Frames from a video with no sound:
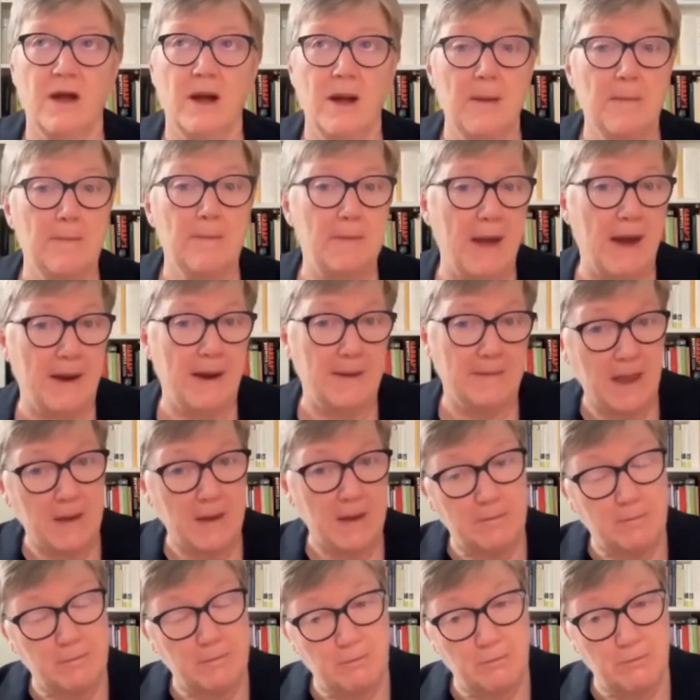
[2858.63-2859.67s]
um,
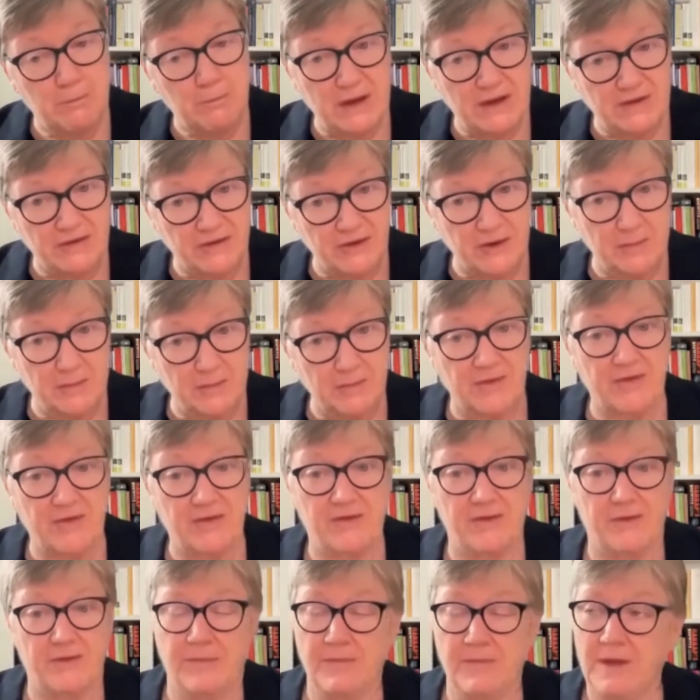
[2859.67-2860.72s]

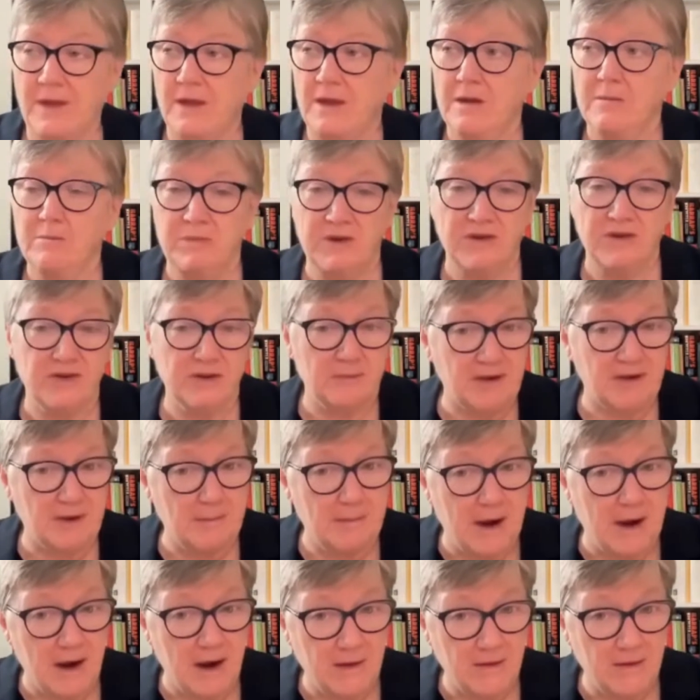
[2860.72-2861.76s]
bishops, bishops
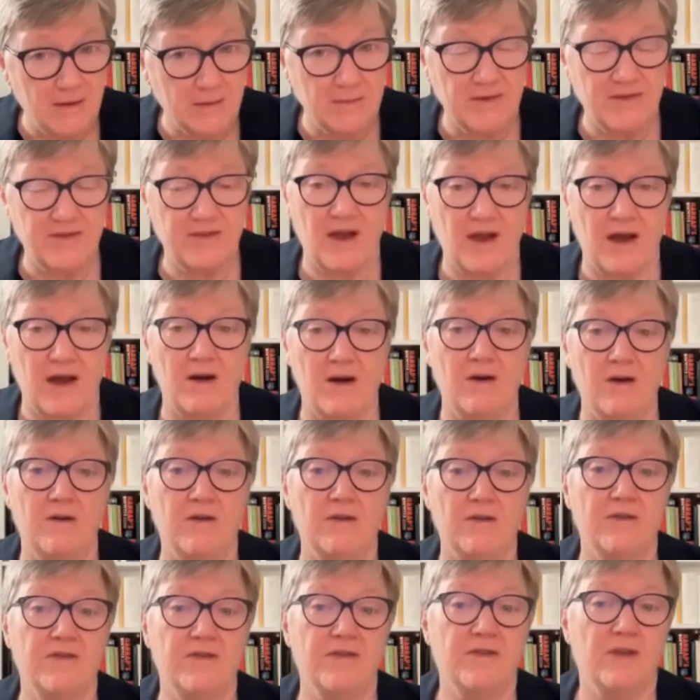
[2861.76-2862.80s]
among
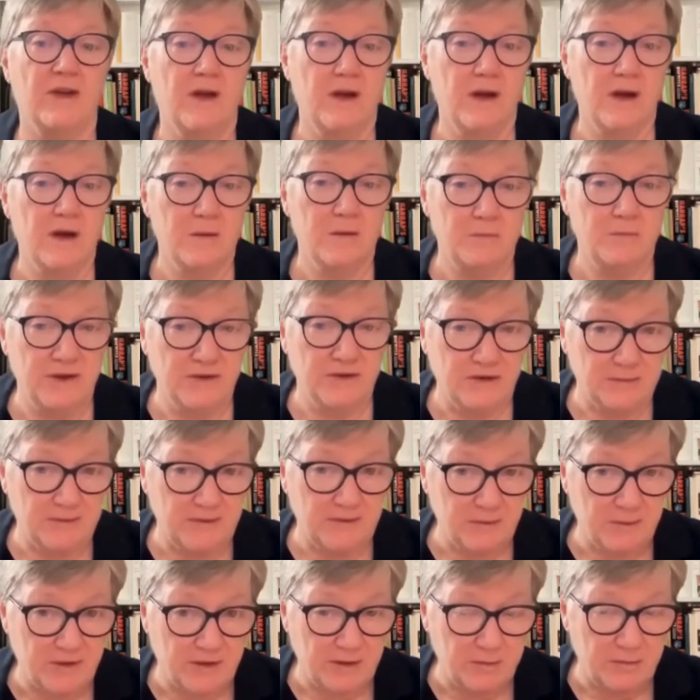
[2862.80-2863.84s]
themselves, bishops
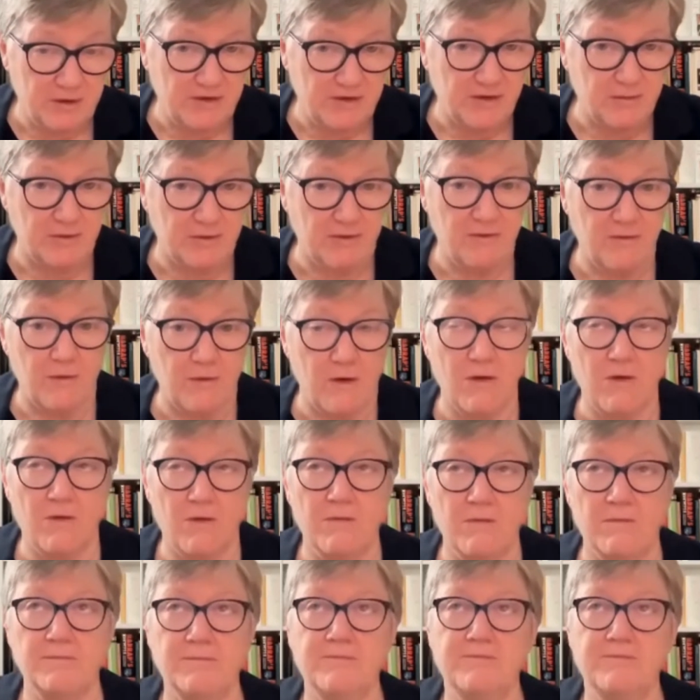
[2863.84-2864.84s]
with the Bishop of Rome.